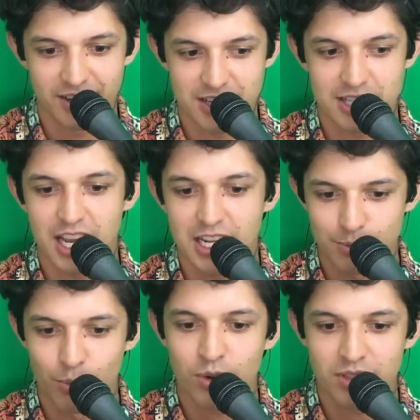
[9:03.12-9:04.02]
because it's
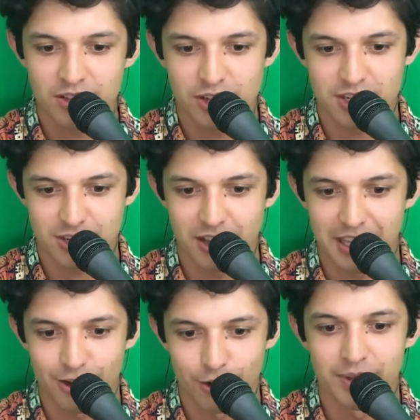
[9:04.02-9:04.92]
more than just
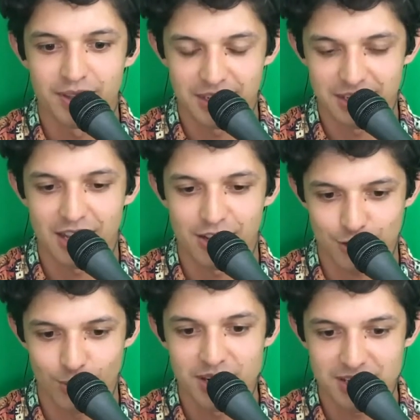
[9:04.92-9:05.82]
like your ability to tell
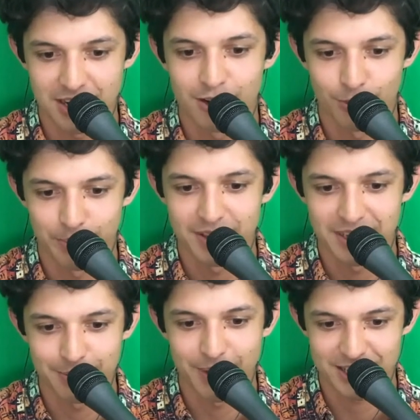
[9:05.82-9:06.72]
stories and your
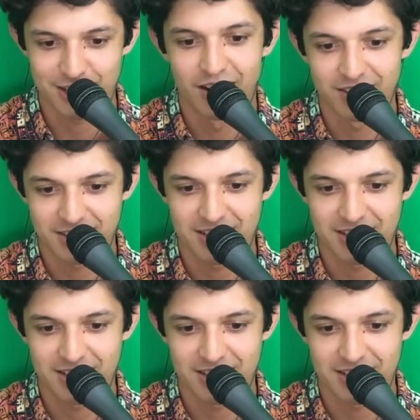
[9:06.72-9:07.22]
ability to make songs.